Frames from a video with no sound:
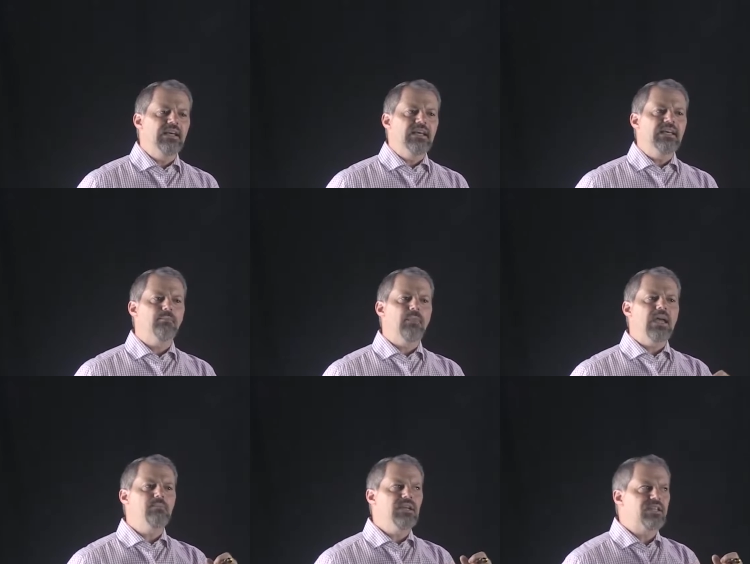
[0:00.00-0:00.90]
it
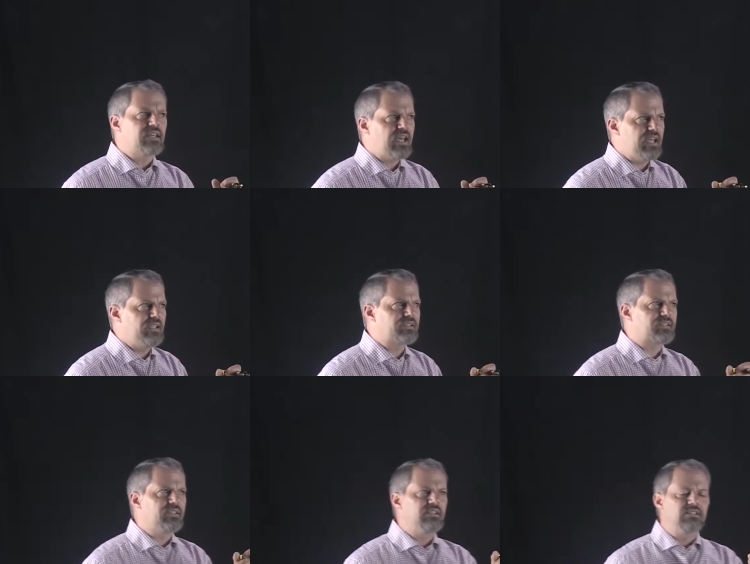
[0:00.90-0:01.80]
may be the case
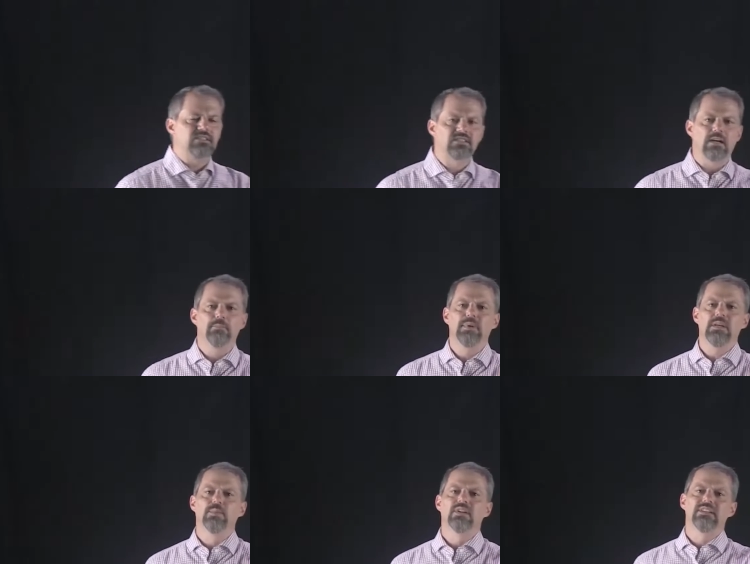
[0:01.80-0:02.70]
that some
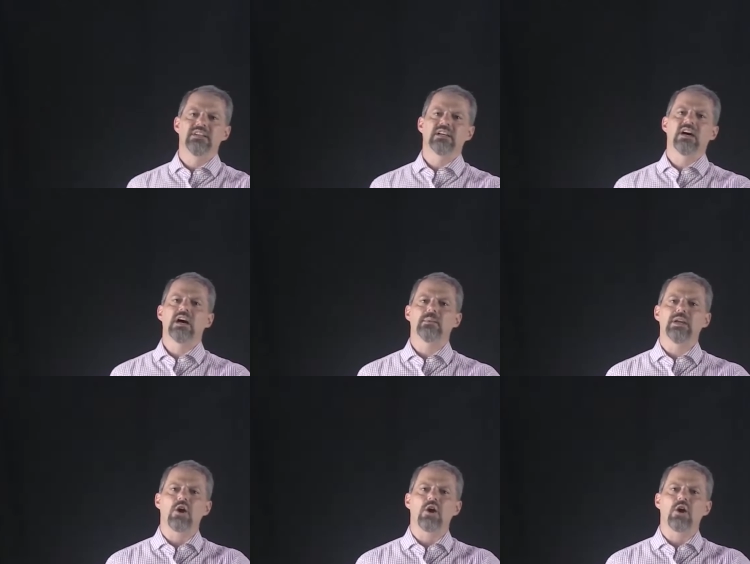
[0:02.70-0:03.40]
people in the economy